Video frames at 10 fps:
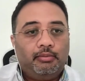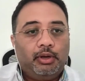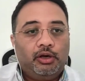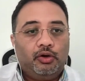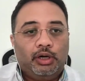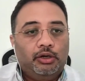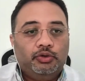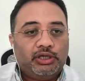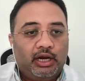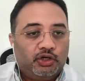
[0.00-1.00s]
you know,
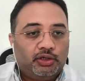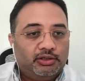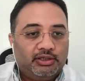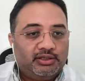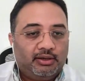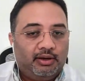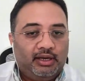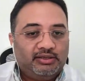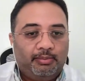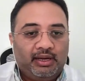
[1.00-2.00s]
hallucinations is a
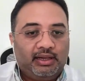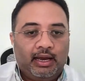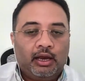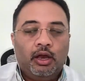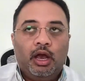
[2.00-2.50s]
is a big thing.